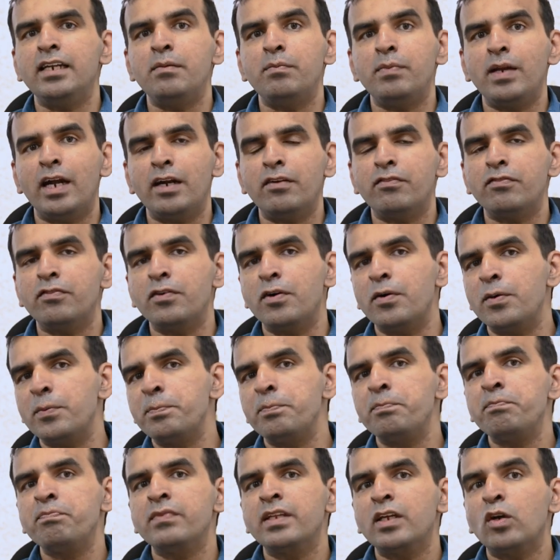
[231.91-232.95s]
any platform,
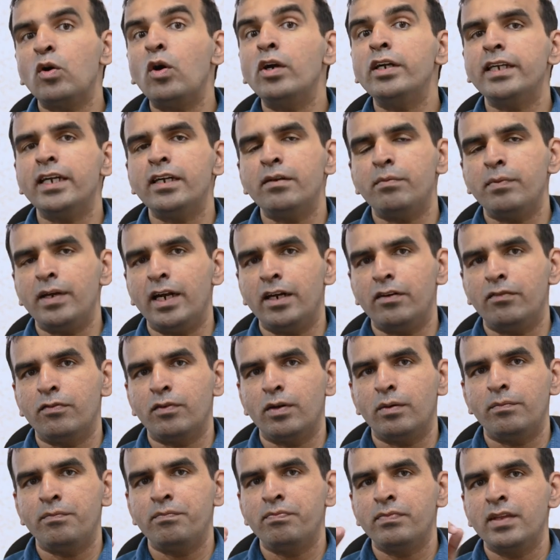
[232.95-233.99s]
content
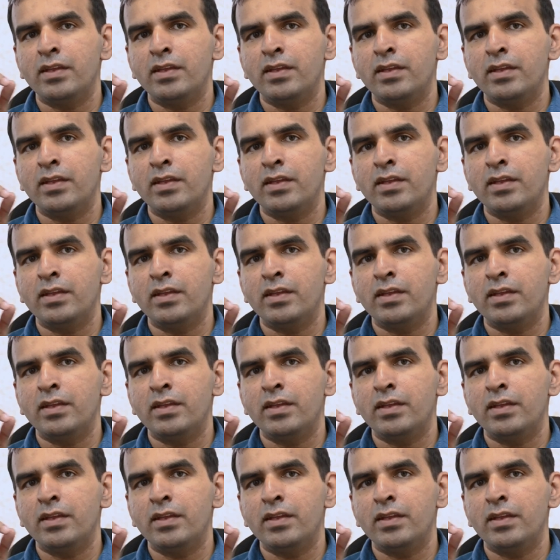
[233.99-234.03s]
platform.